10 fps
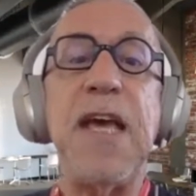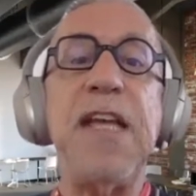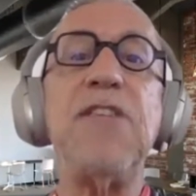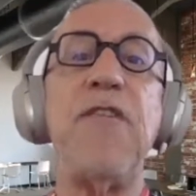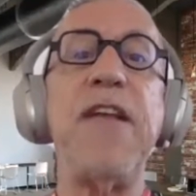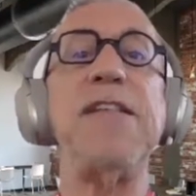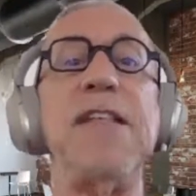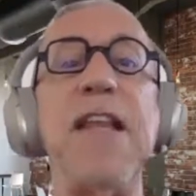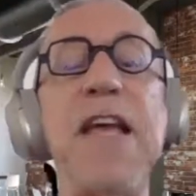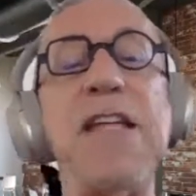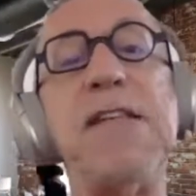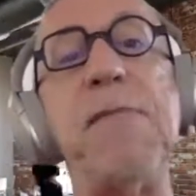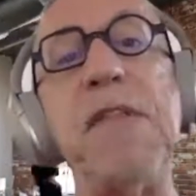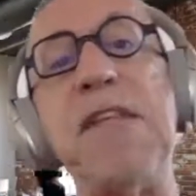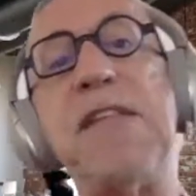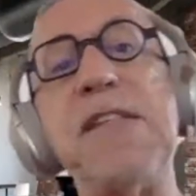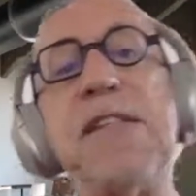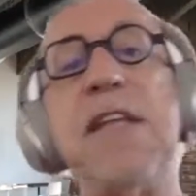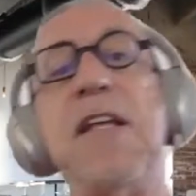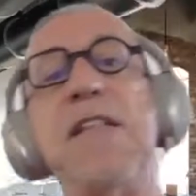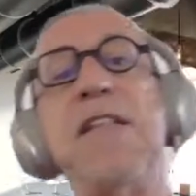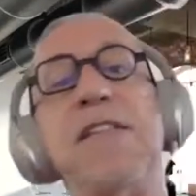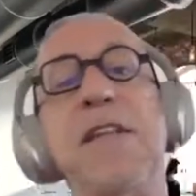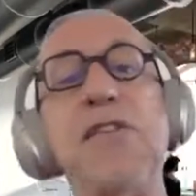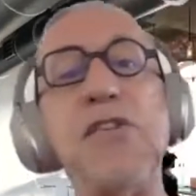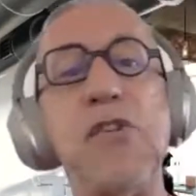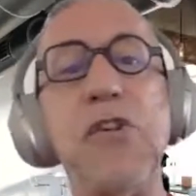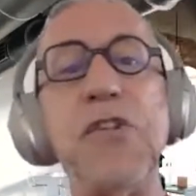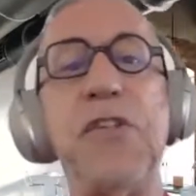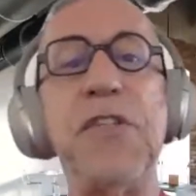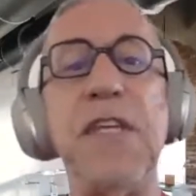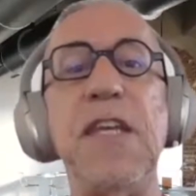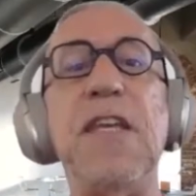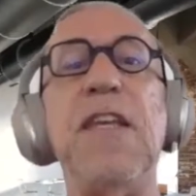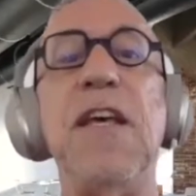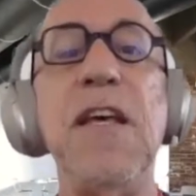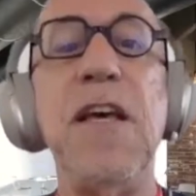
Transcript: It translates, I mean, this uncertainty